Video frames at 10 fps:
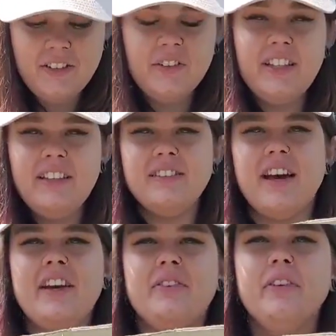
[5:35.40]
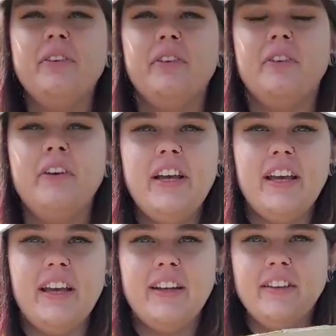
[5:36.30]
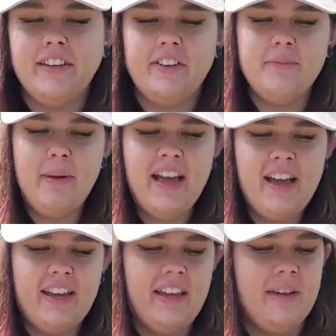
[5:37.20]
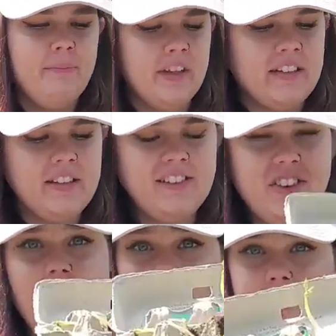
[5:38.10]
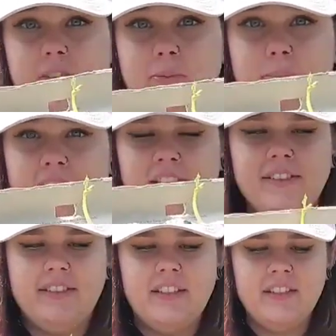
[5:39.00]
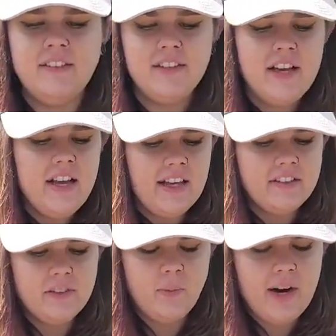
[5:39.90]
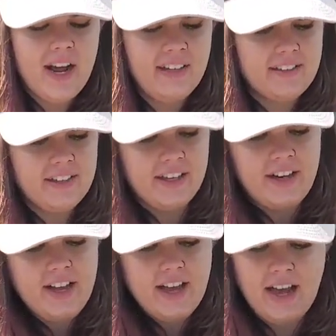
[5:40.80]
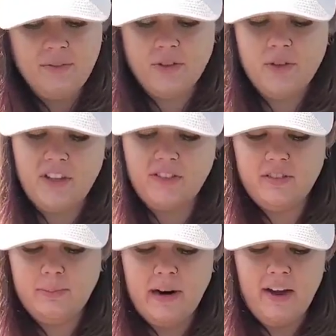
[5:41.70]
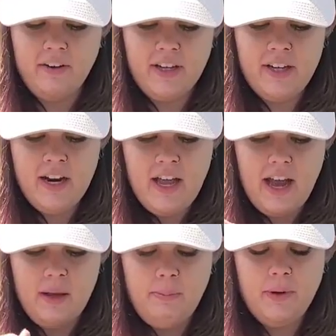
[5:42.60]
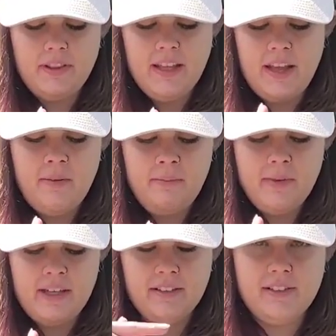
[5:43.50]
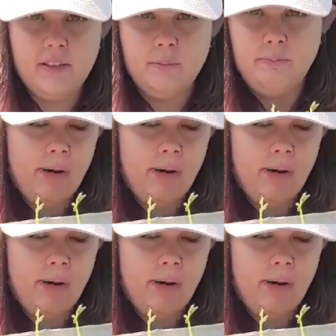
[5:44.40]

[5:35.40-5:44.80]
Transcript: So these I grew in a little baggie, and these are also bean seeds. And so what I did after they sprouted, I put them in some